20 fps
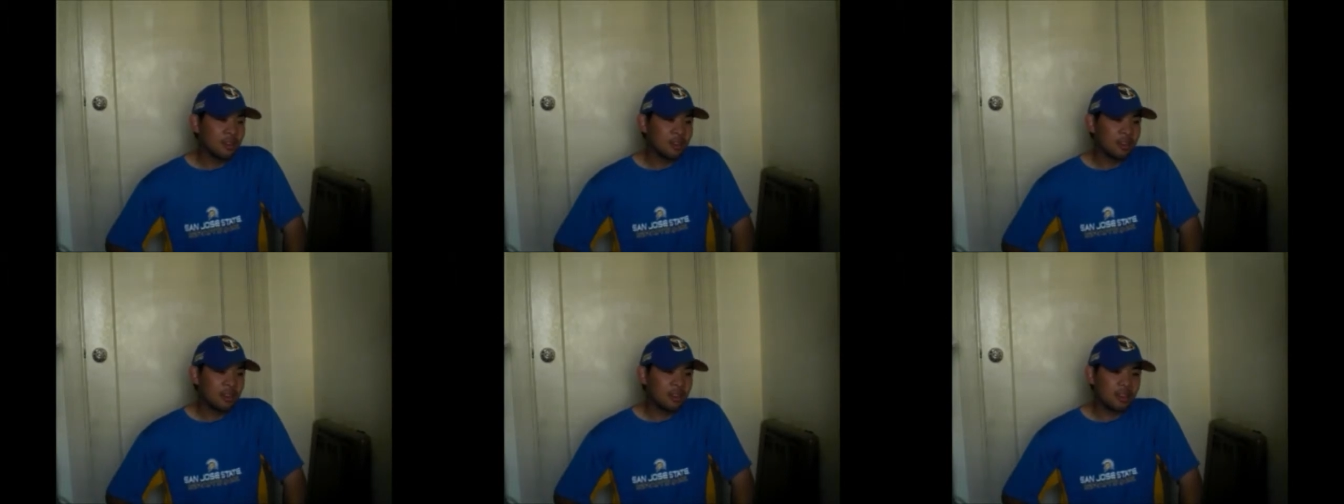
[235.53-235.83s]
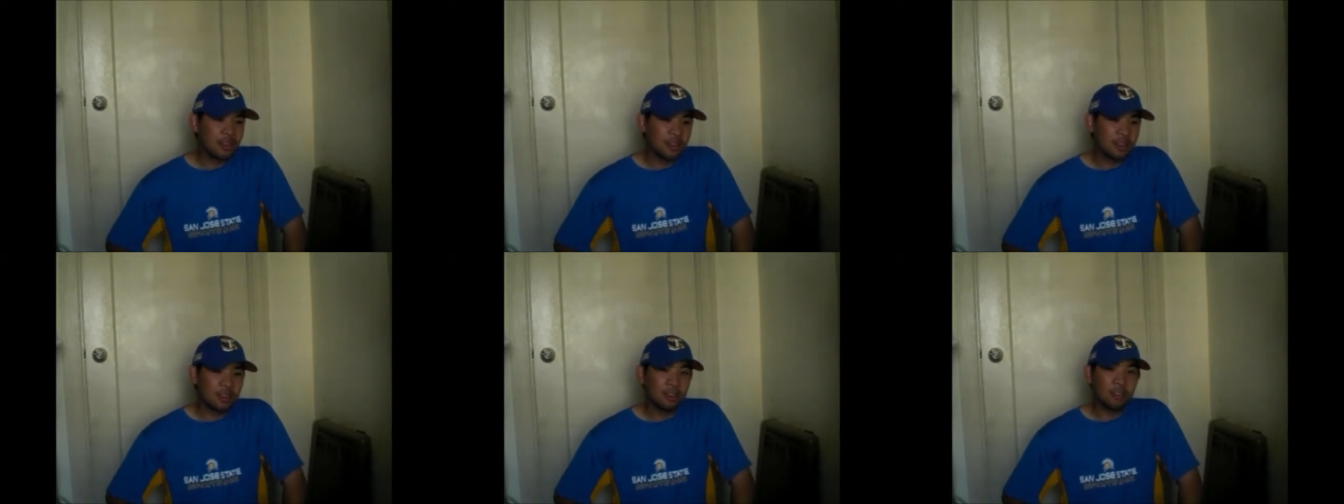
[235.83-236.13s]

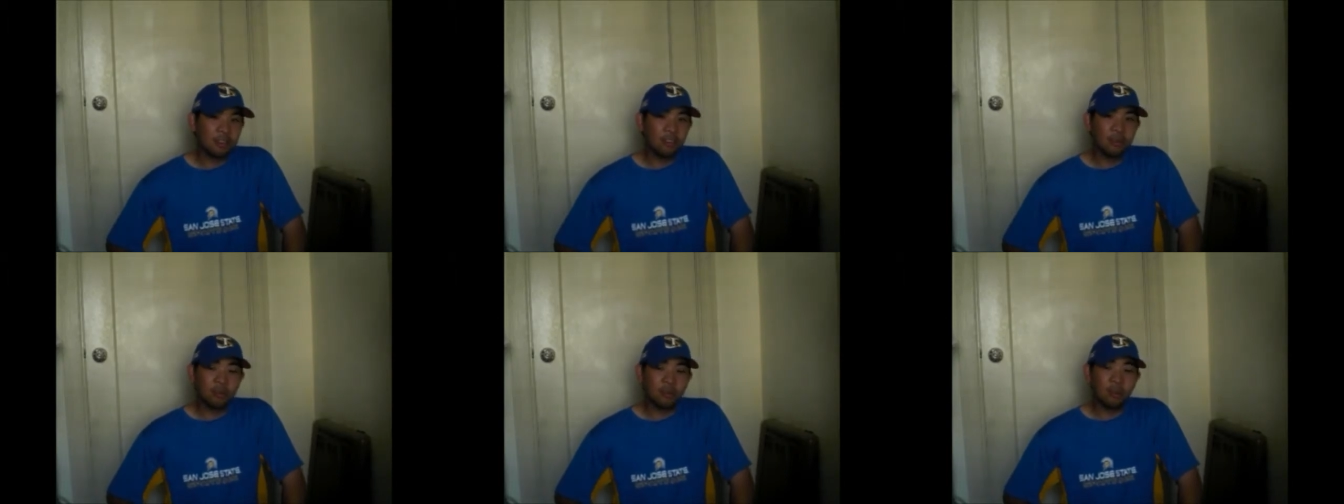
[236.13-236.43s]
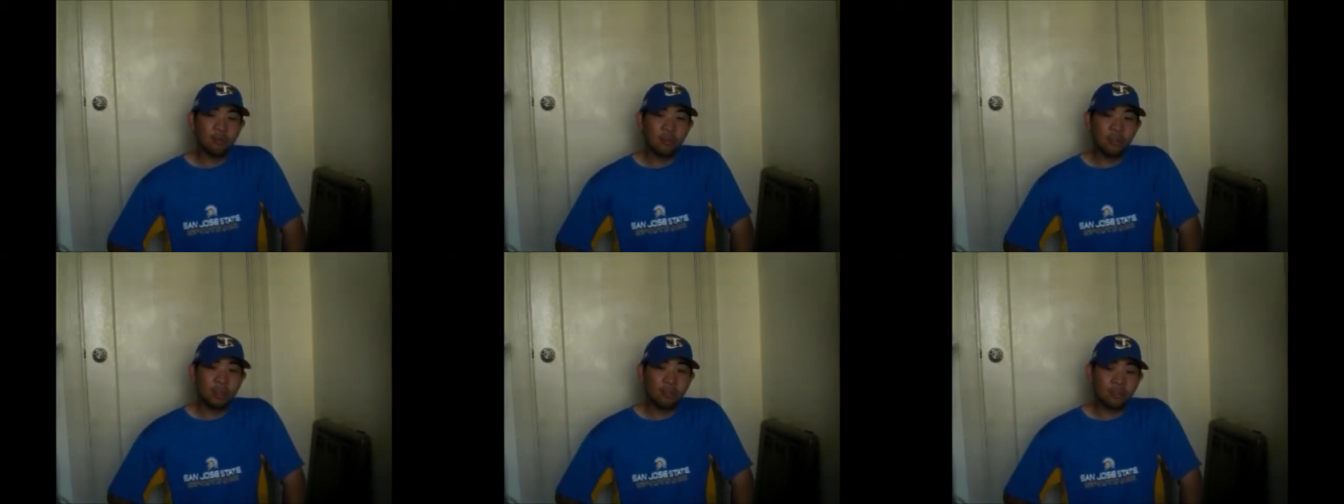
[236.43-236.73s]
Uh, and they were able
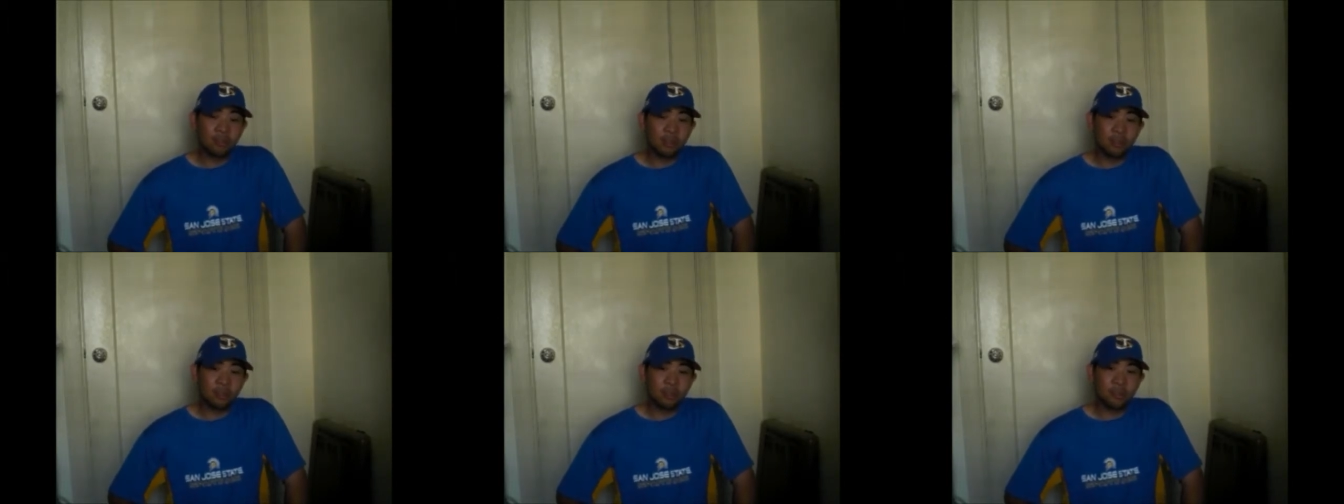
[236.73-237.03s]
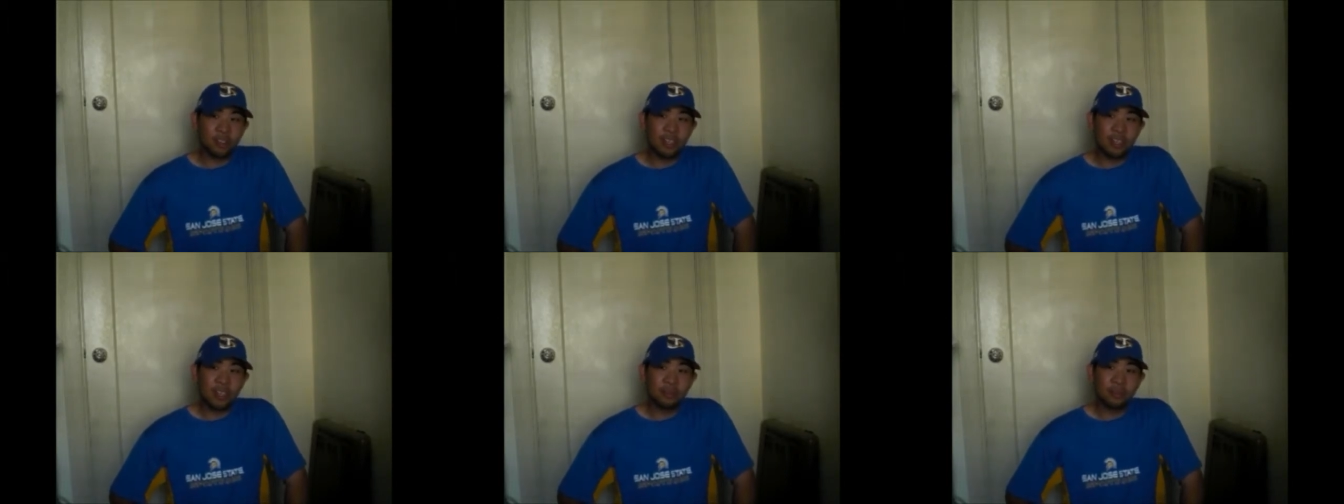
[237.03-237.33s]
to win those close
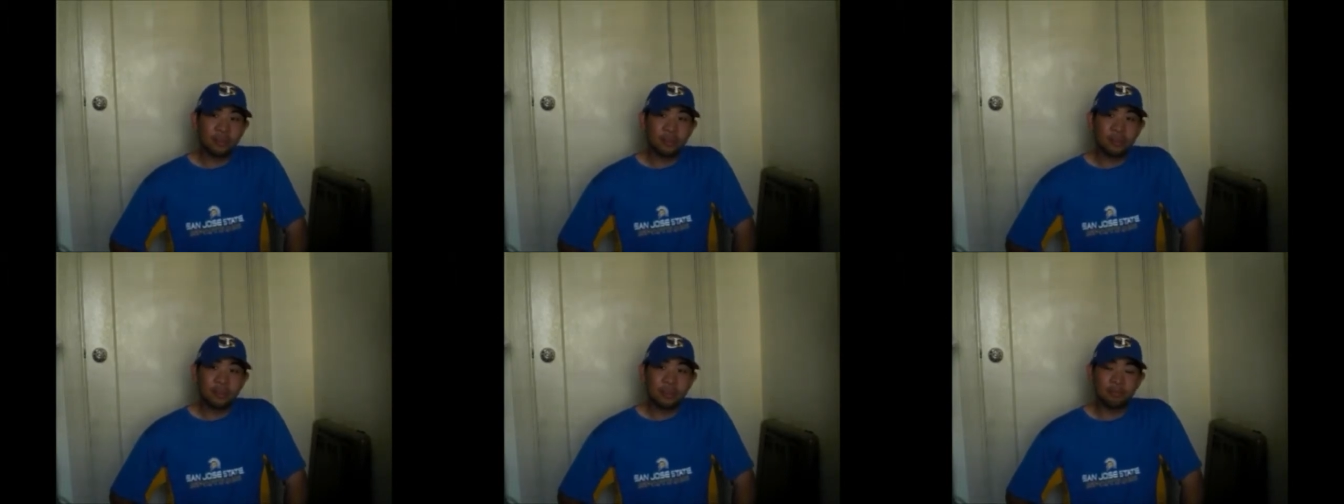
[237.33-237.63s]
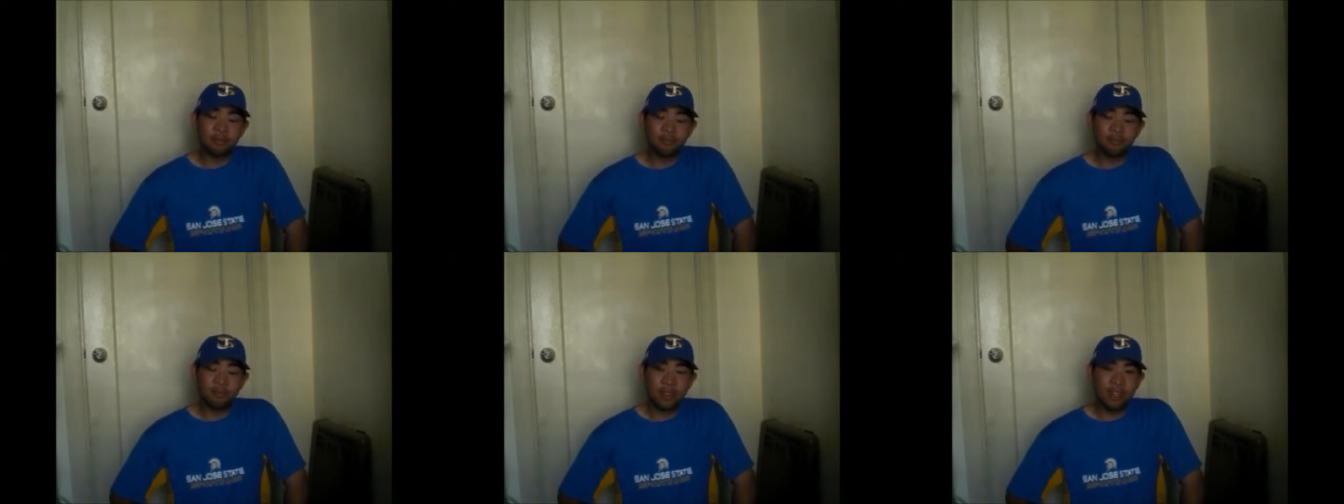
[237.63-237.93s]
games. I mean,
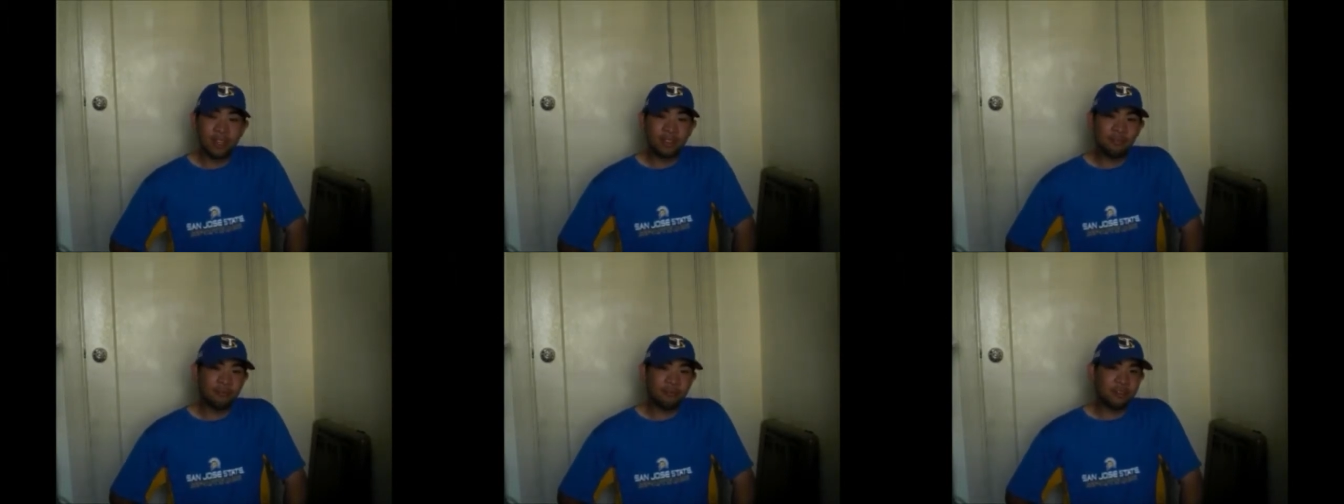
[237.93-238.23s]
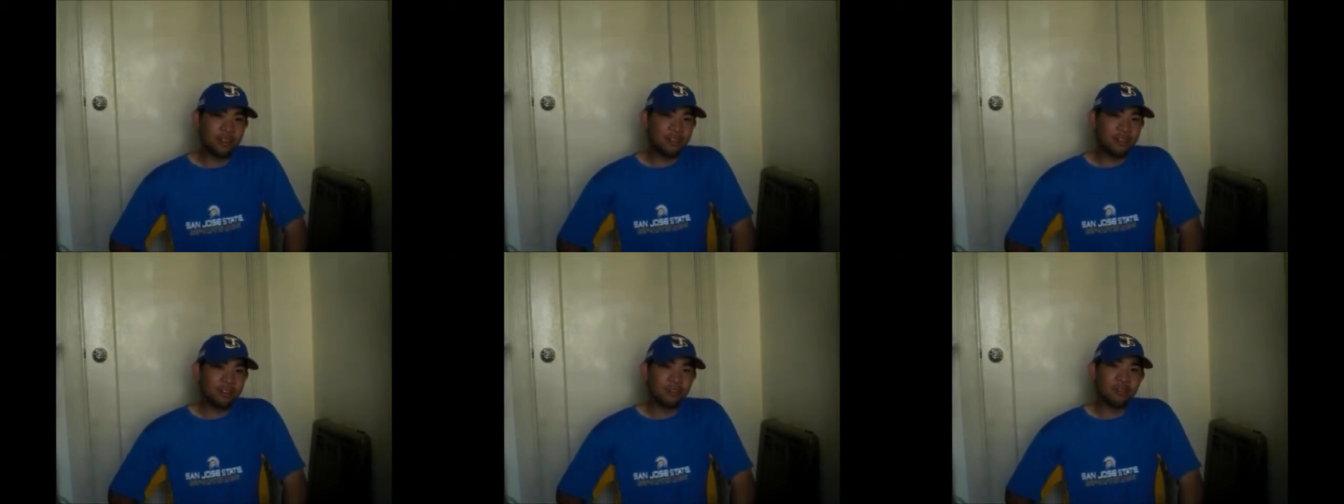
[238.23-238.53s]
beating
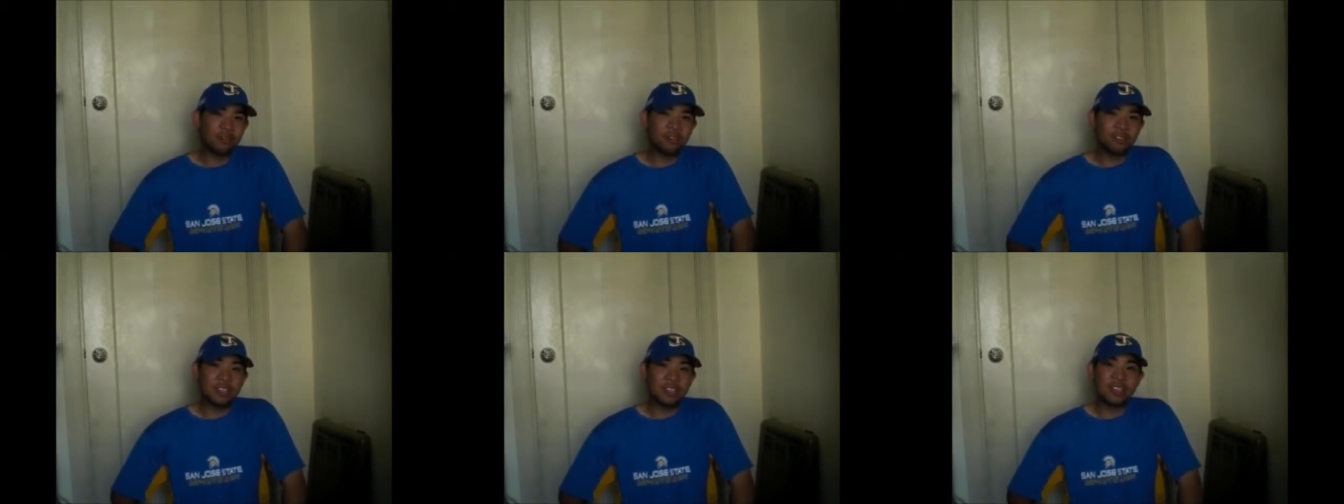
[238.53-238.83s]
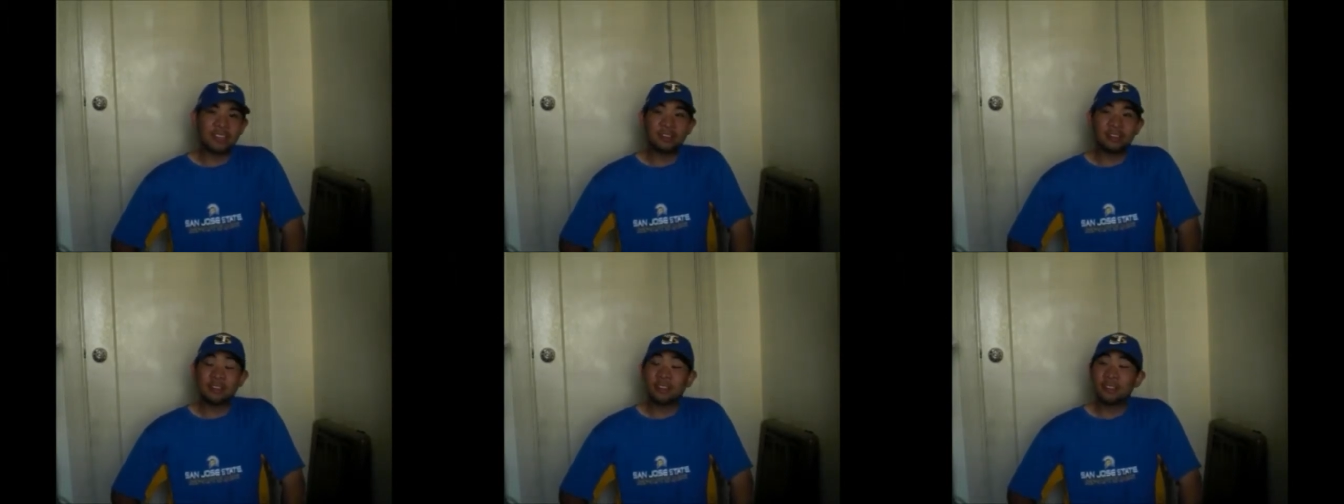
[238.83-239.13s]
Fresno
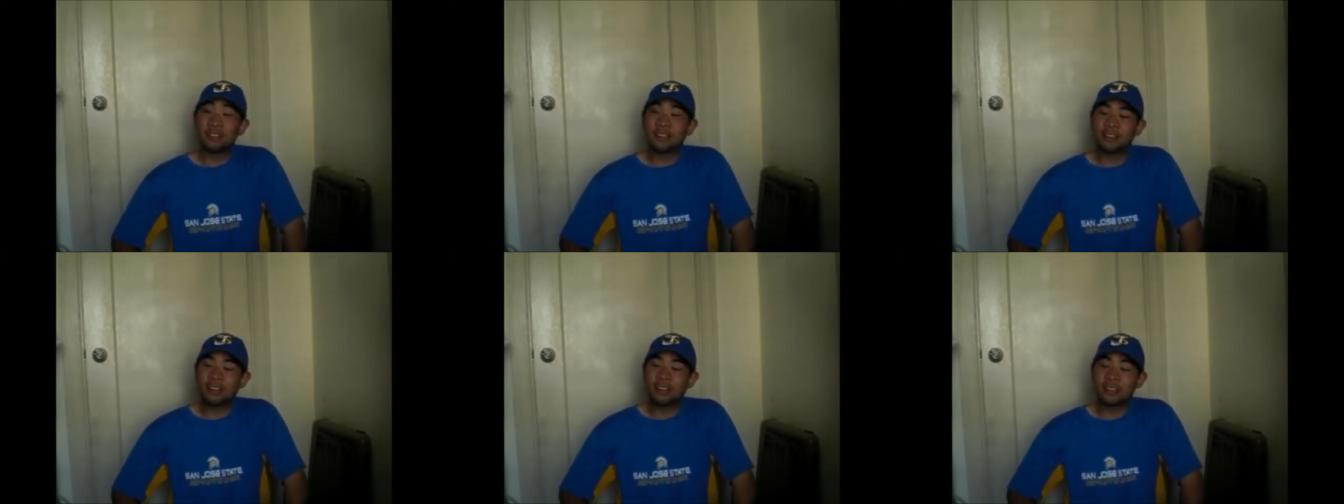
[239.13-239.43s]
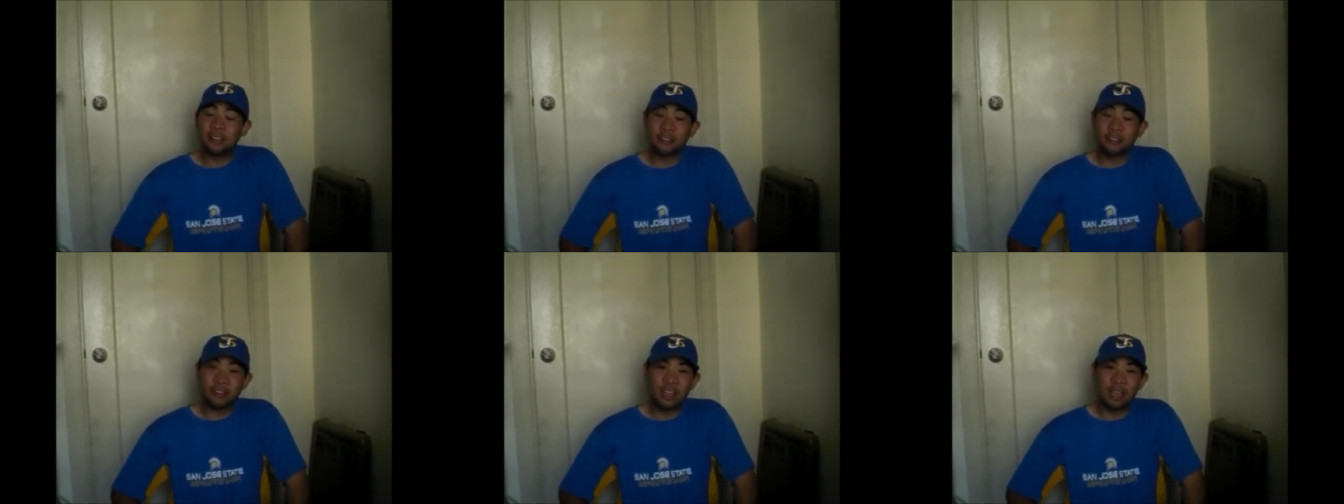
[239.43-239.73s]
State uh,
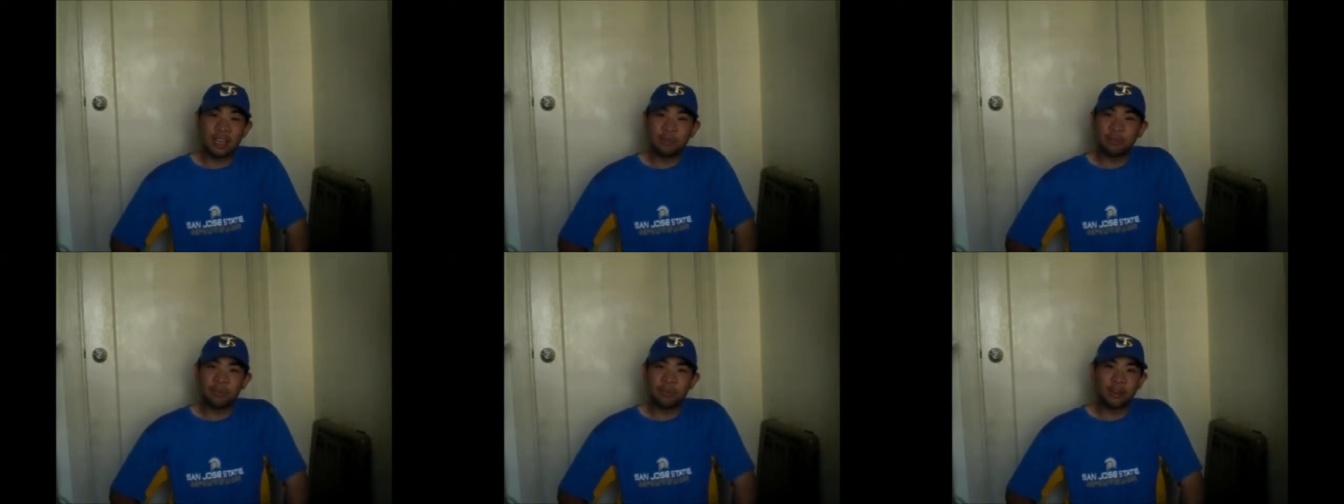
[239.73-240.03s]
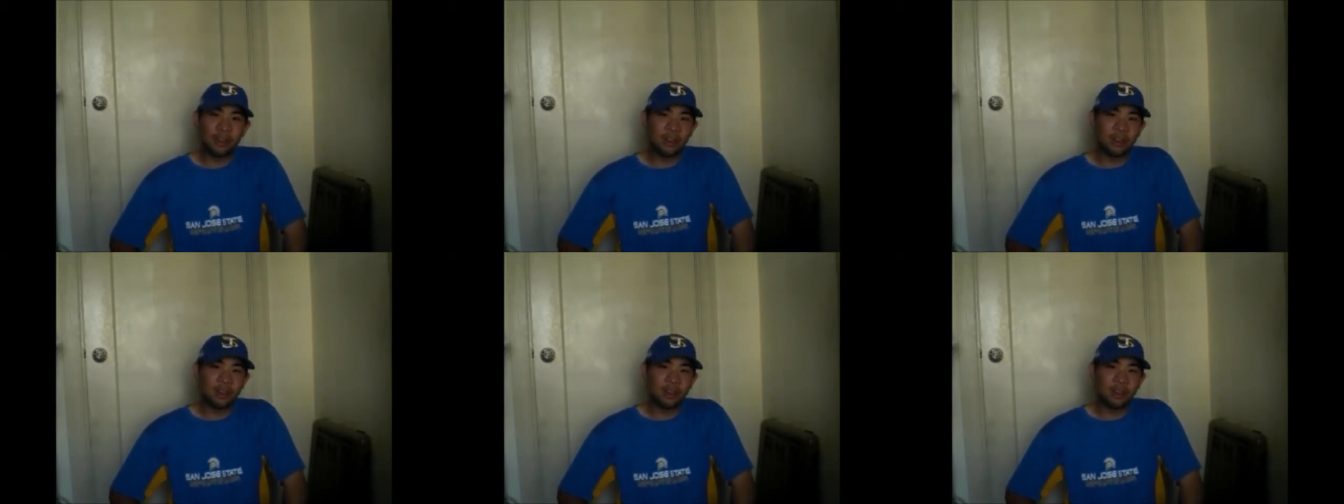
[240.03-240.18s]
doesn't happen very